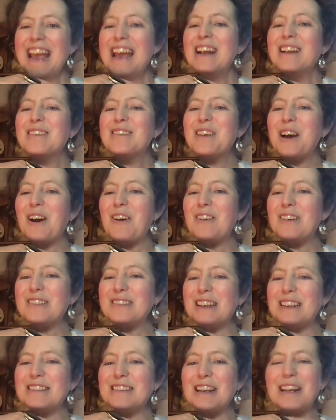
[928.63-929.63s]
Tara
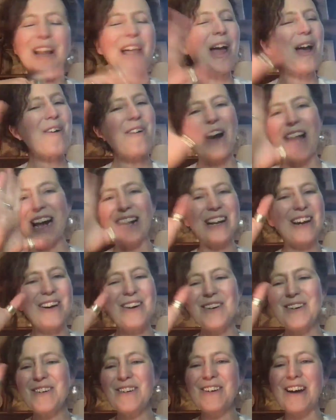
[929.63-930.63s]
says hello.
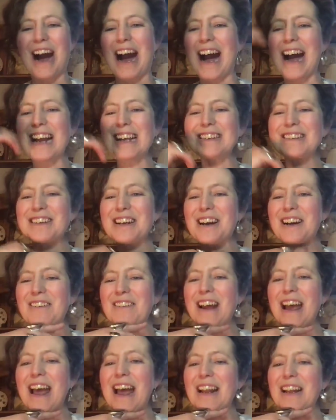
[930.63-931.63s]
Hello. Hi,
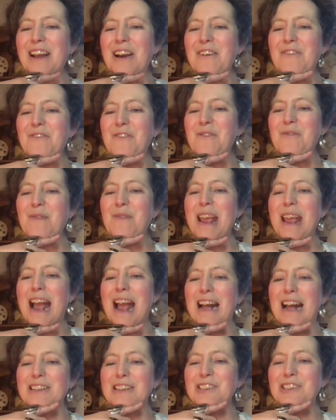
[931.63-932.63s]
Tara. Hello from me
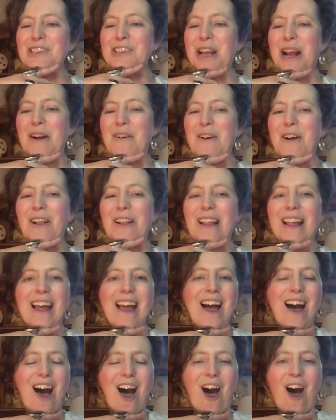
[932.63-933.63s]
and Cheryl.
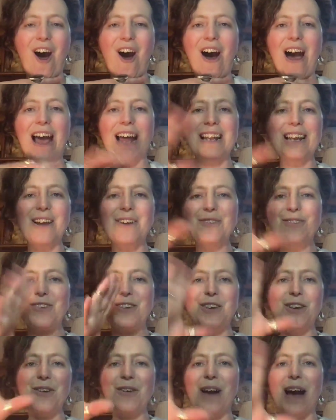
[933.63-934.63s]
Oh, hello to
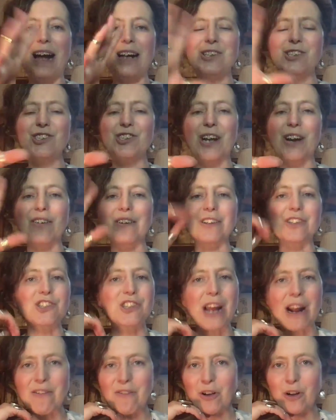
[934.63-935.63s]
you and Cheryl.
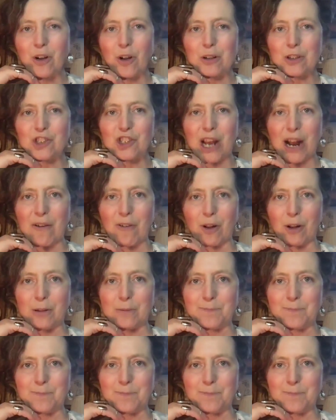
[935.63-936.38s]
Cheryl or Cheryl?